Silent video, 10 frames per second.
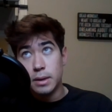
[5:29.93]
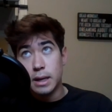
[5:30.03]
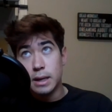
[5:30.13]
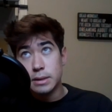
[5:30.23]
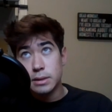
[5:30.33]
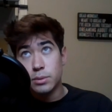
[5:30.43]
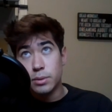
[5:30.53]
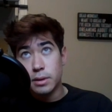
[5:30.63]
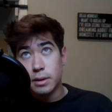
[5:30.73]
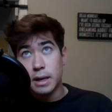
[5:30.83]
guys to
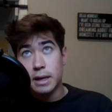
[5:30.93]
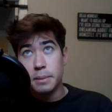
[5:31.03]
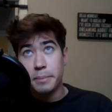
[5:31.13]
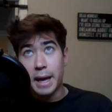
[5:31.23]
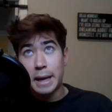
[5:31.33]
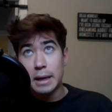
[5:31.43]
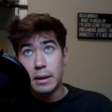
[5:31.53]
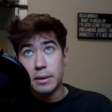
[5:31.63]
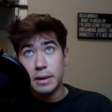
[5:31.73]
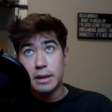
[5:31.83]
where they're not going to back
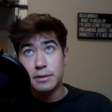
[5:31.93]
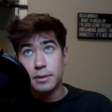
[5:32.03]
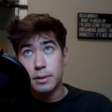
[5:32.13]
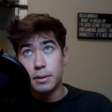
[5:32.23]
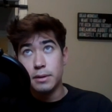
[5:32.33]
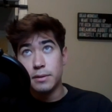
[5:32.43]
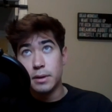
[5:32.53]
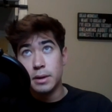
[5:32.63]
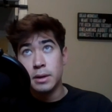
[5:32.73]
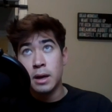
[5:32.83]
out and ask for a
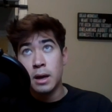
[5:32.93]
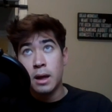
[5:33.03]
refund.